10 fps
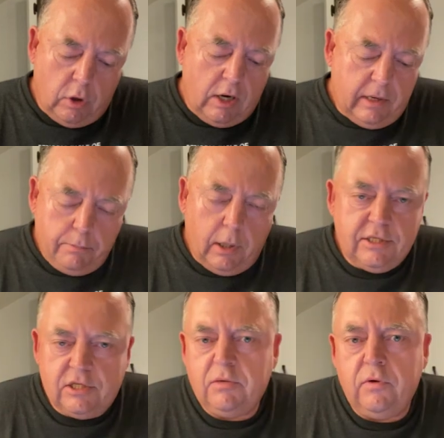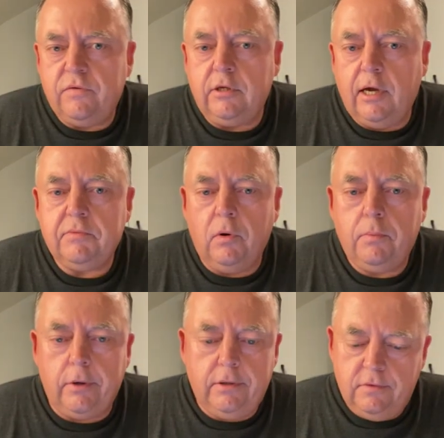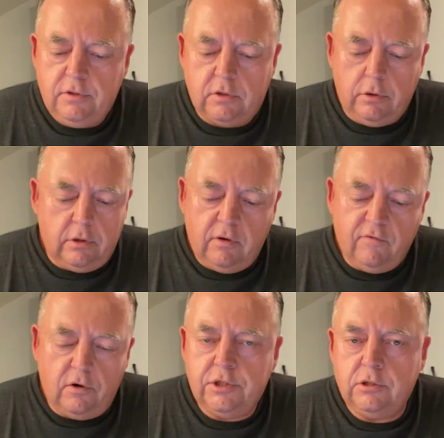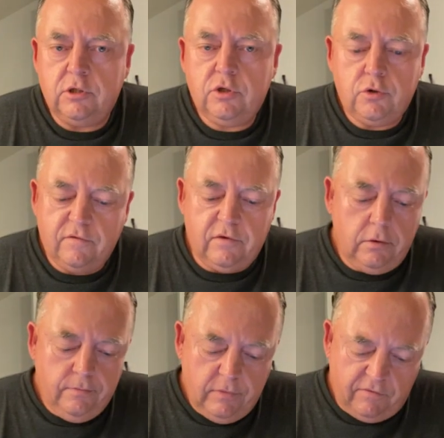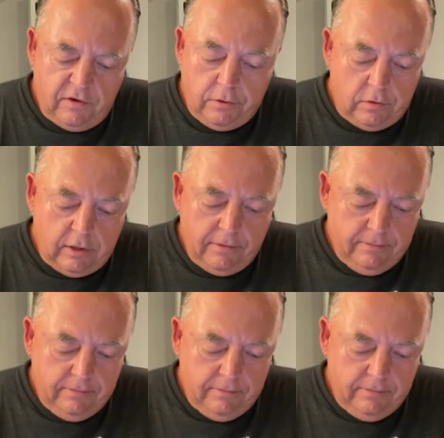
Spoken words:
how many places to move the decimal point. So the conversion is trivial if you know that.